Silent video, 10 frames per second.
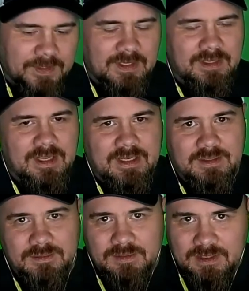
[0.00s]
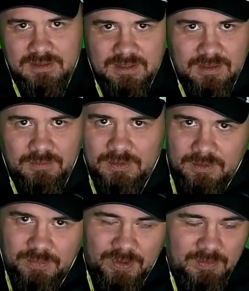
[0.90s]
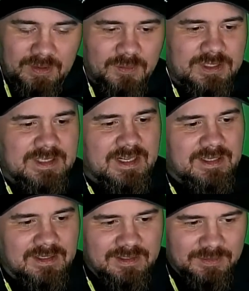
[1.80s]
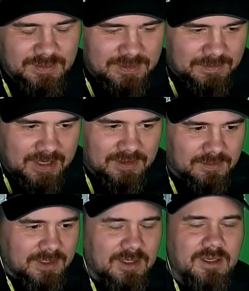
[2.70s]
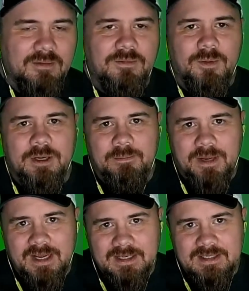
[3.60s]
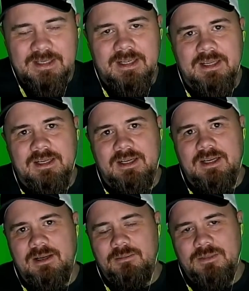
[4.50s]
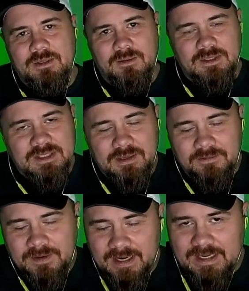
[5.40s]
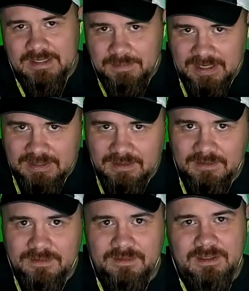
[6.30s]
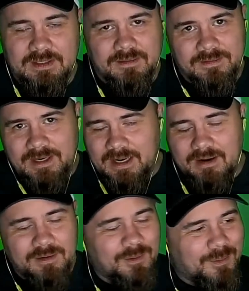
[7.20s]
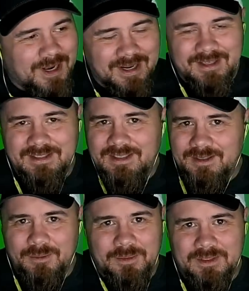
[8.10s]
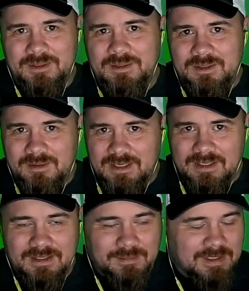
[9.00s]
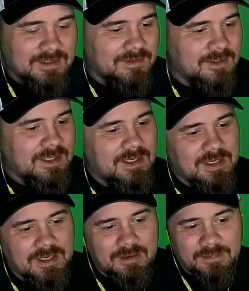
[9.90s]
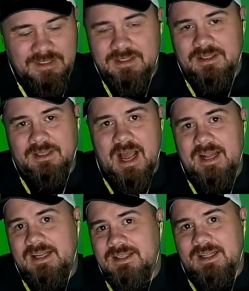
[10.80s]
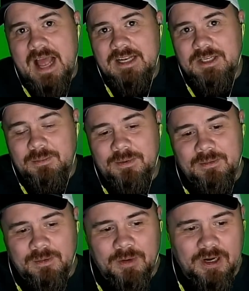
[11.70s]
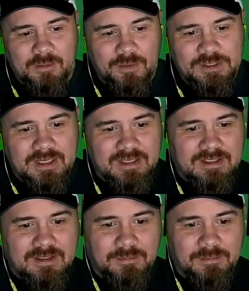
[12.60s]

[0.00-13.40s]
that's considered one of the premium ones out there. This one's about $340. So it's still very expensive. These are I don't know why these e-notebooks are so dang expensive. But that's a lot cheaper than Remarkable, which I think is up